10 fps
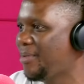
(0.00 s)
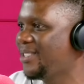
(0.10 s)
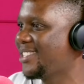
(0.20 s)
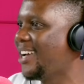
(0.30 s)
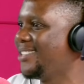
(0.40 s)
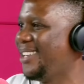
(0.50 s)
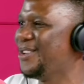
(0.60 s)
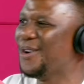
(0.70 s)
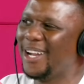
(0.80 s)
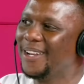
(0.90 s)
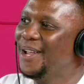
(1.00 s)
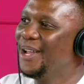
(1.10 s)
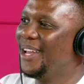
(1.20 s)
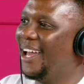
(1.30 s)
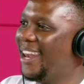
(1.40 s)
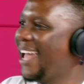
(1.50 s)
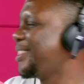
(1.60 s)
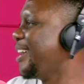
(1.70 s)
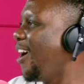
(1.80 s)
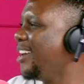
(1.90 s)
have people just kind of said, you know what,
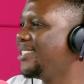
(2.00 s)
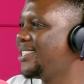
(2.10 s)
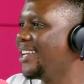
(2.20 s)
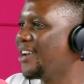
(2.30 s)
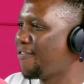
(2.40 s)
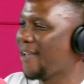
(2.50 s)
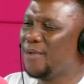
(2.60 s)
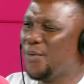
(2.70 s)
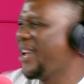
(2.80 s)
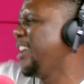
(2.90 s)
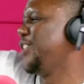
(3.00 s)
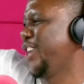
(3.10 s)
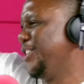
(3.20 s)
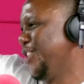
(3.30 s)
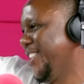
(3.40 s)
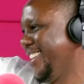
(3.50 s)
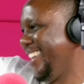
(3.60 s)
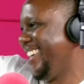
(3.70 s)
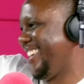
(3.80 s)
like that aunt in our family, we can't change her?